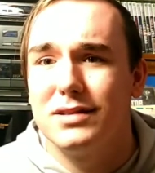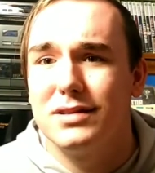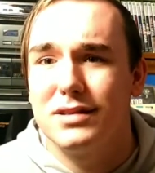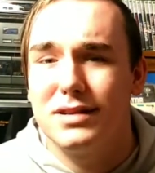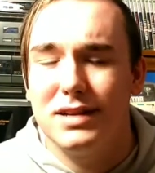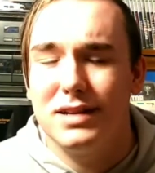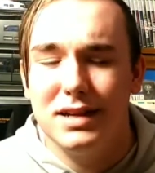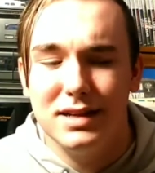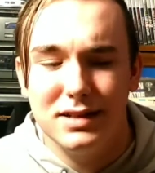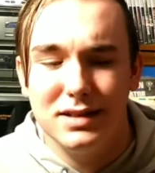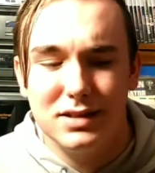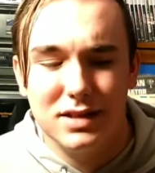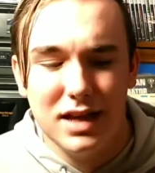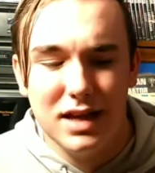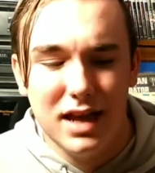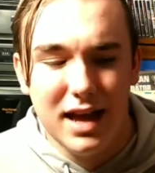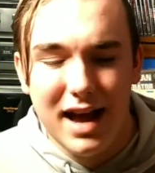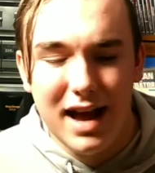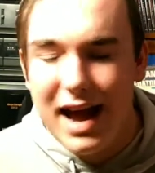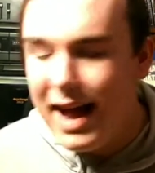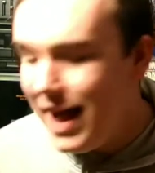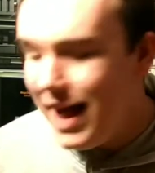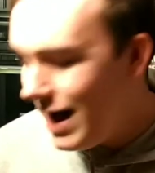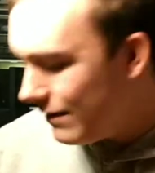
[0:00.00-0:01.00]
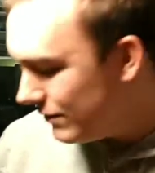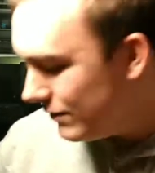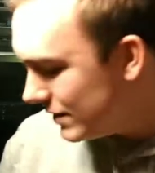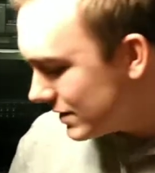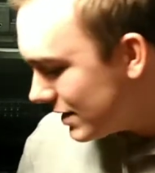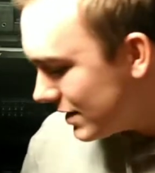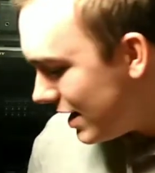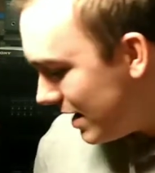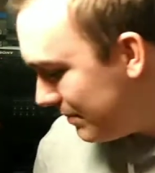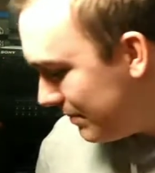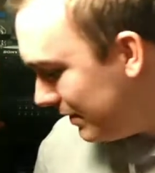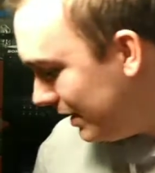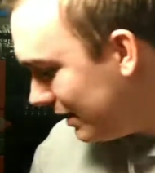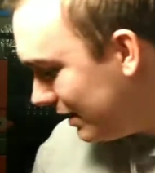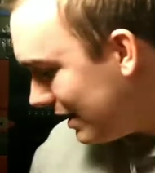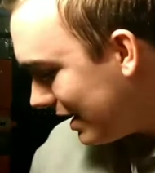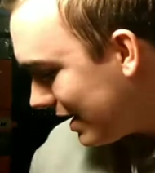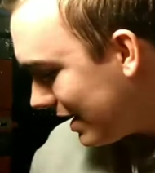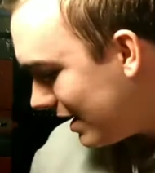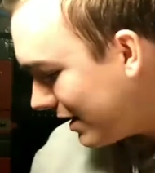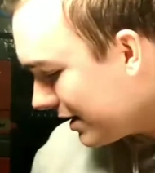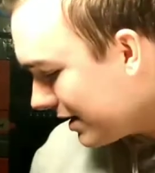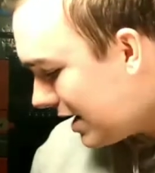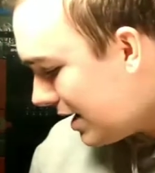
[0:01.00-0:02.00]
Because I have this copy, I
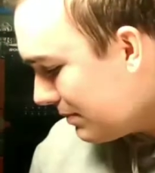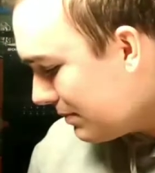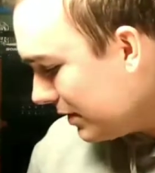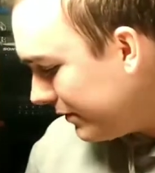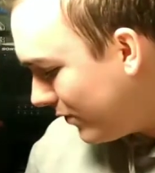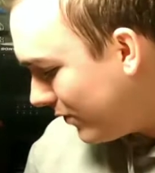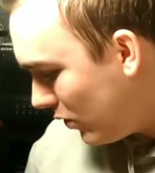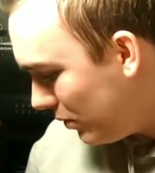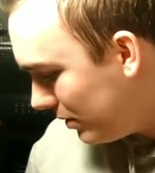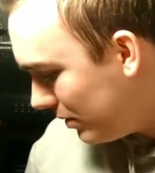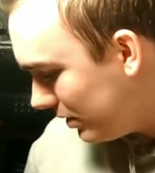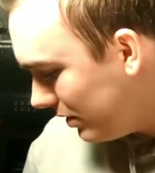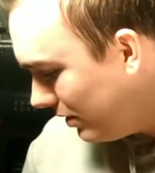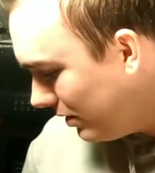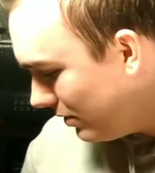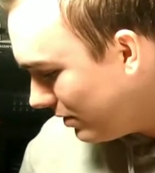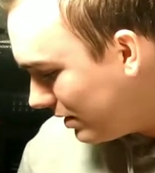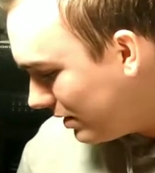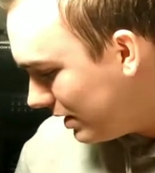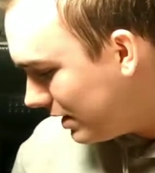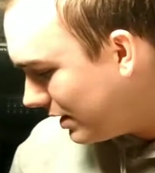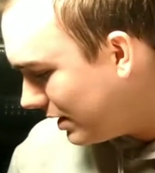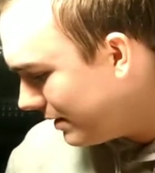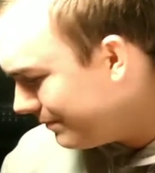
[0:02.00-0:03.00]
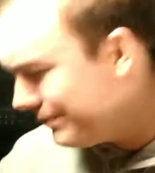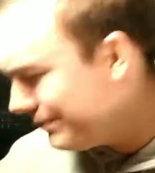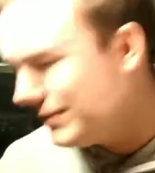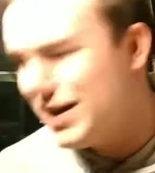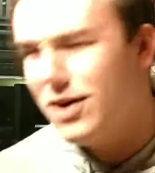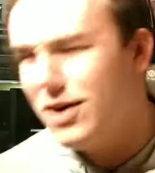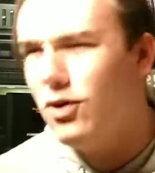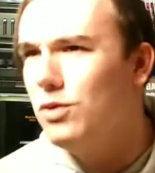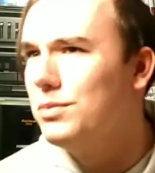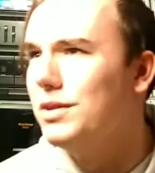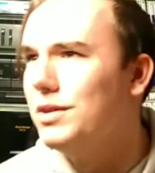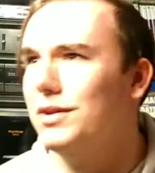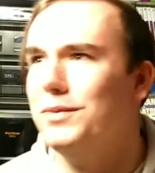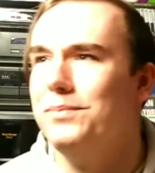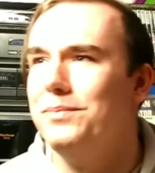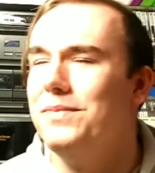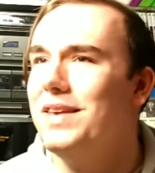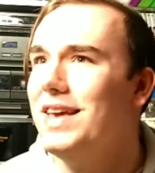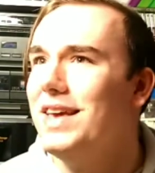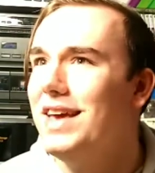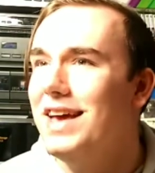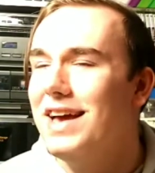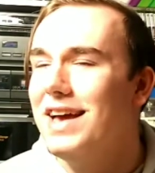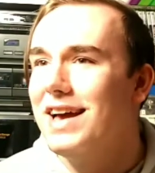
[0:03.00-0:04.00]
got a copy of Home Alone, not Home Alone,
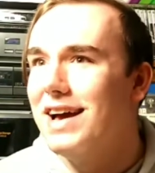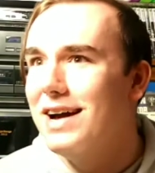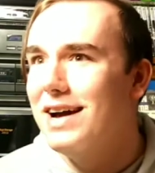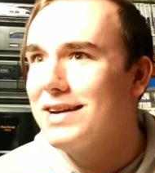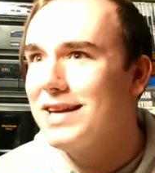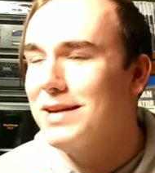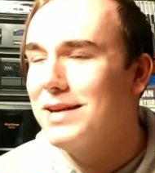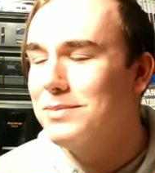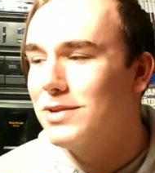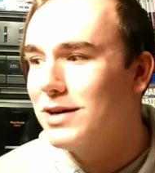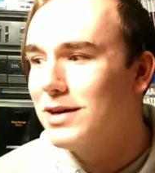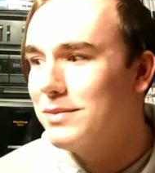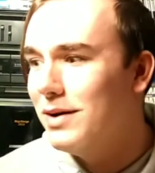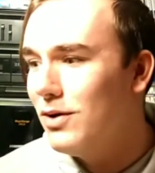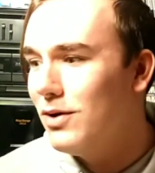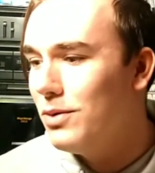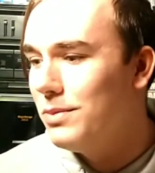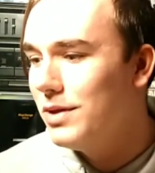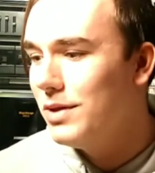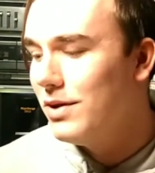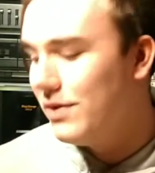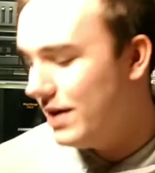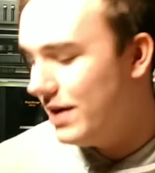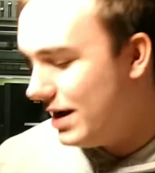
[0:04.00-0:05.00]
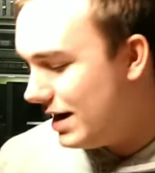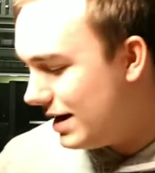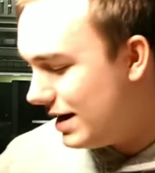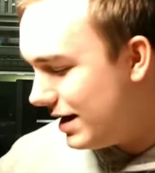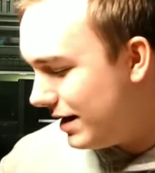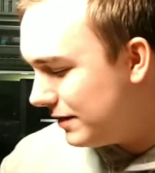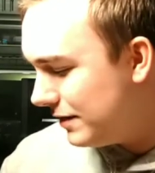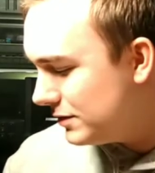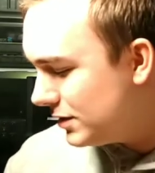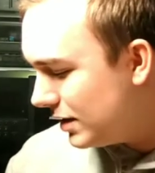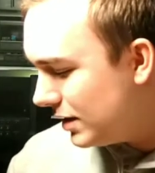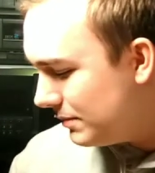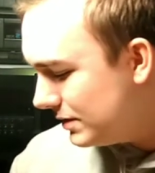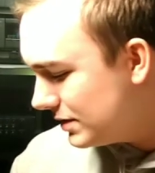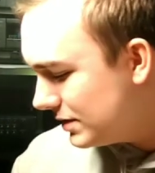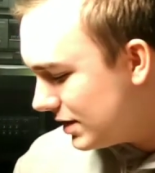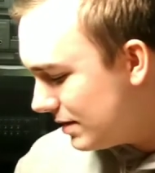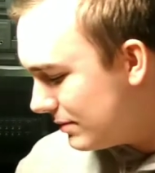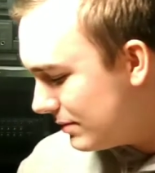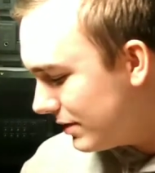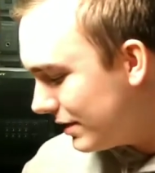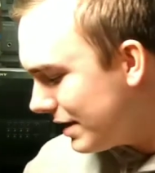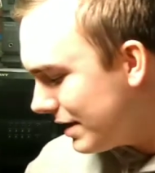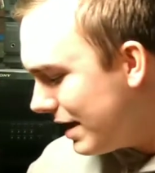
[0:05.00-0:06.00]
I keep talking about Home Alone, Dumb and
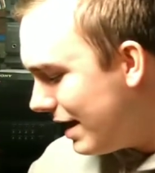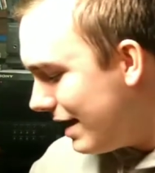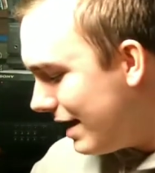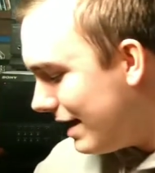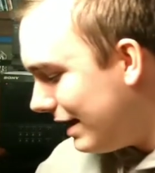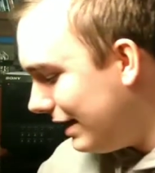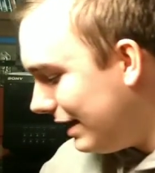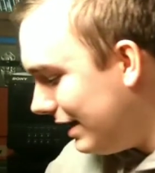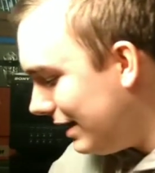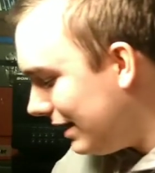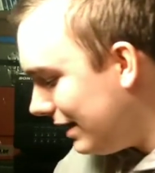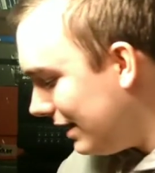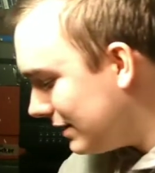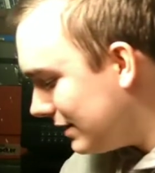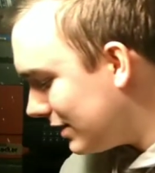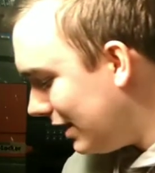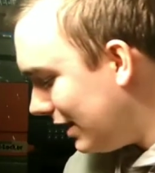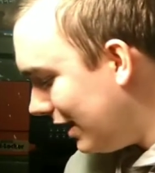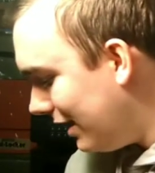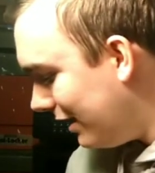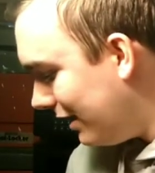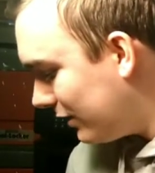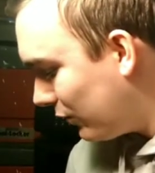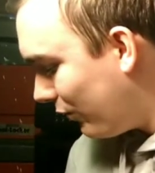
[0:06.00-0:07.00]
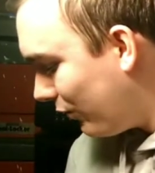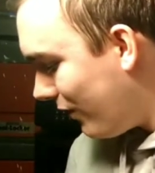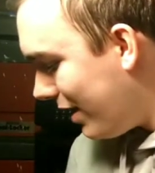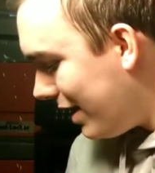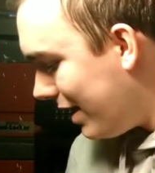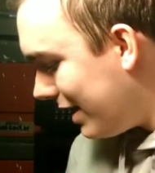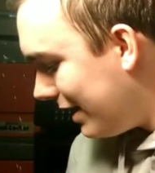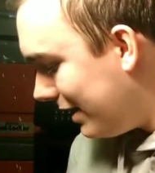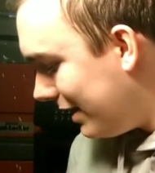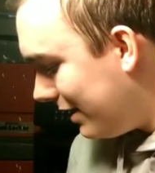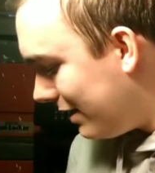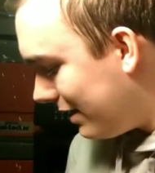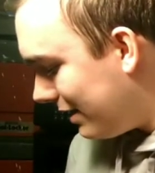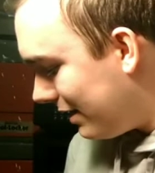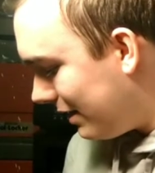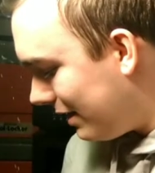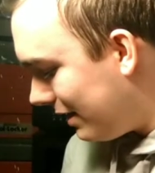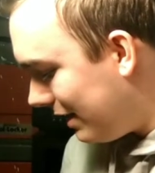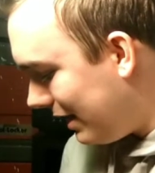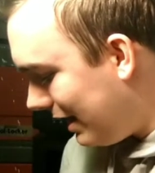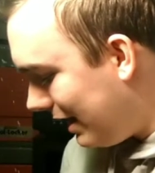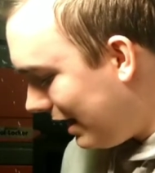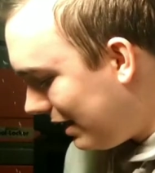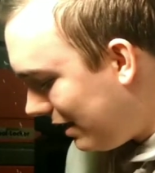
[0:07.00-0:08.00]
Dumber, and it's fine,
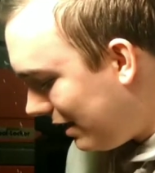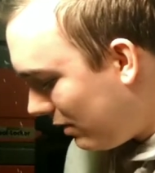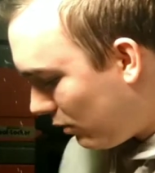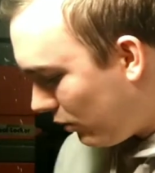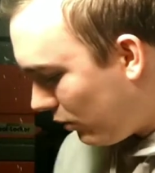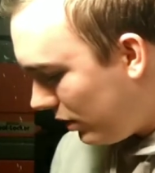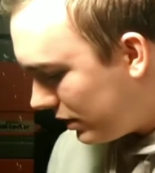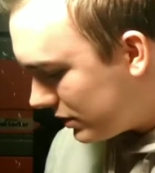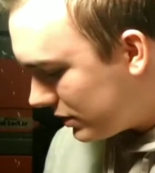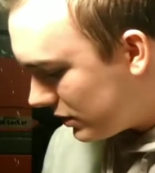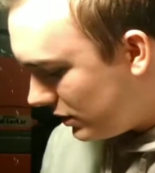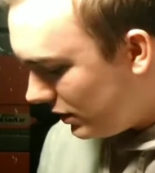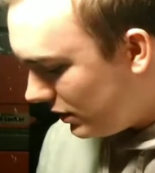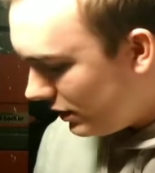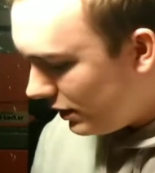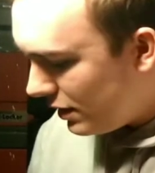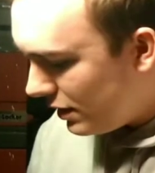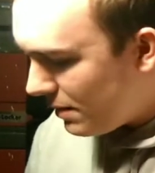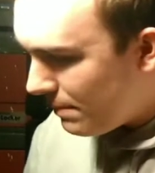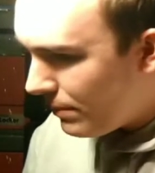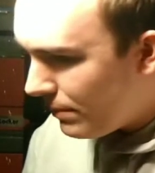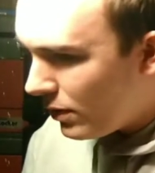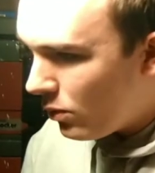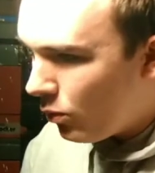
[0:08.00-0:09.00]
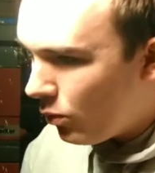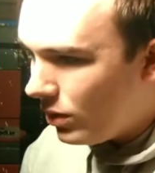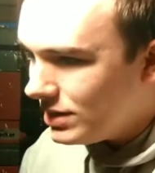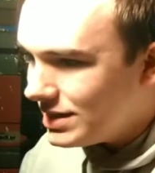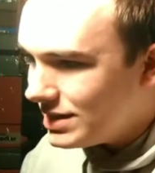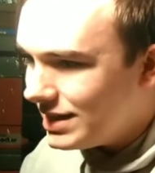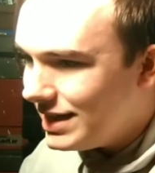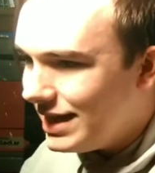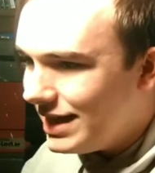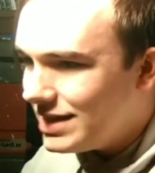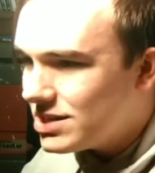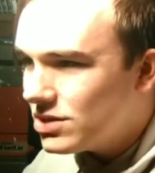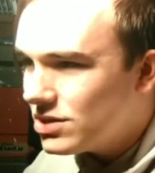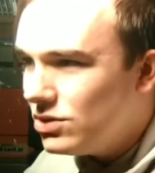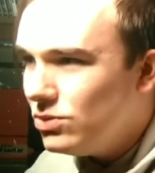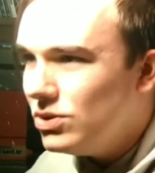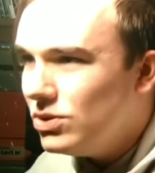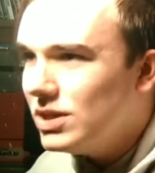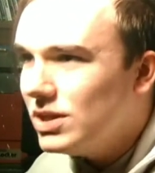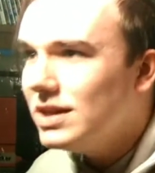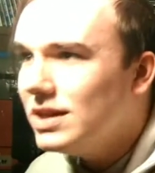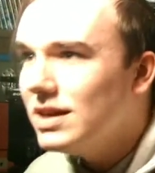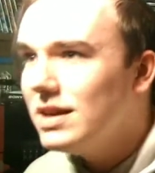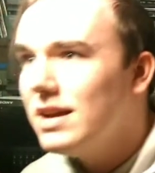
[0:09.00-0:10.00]
and it works good, but once it gets to
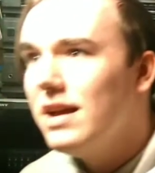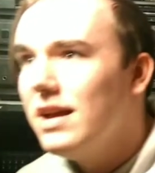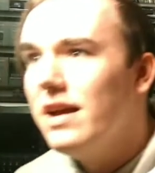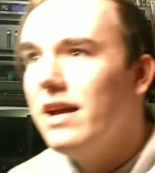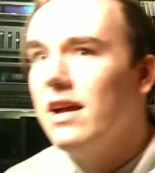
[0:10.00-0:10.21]
the